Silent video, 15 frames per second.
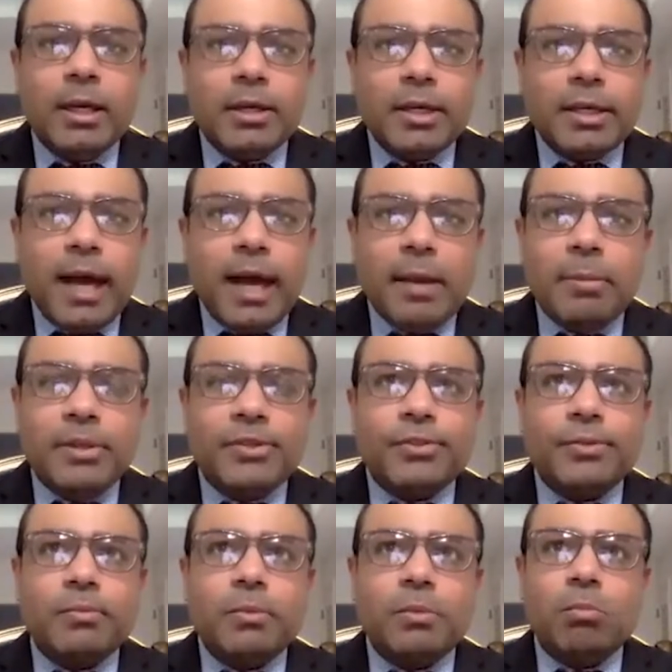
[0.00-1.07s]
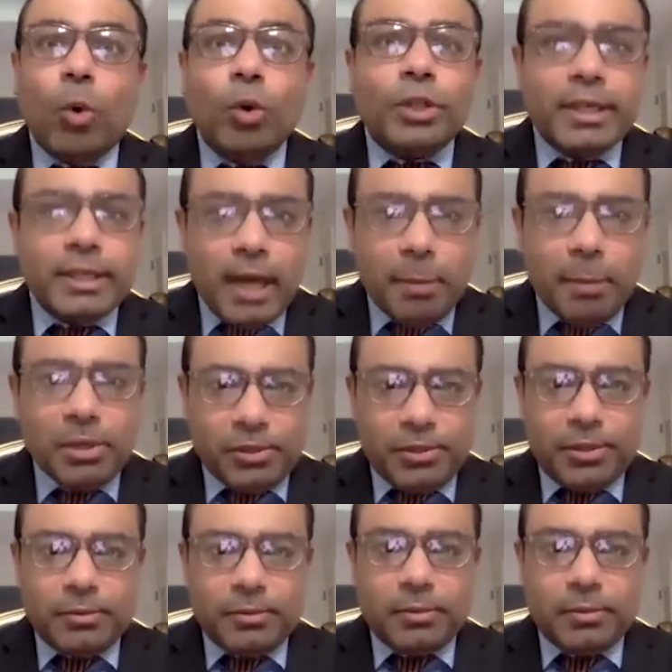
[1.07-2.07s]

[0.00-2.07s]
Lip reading: retirements more than doubled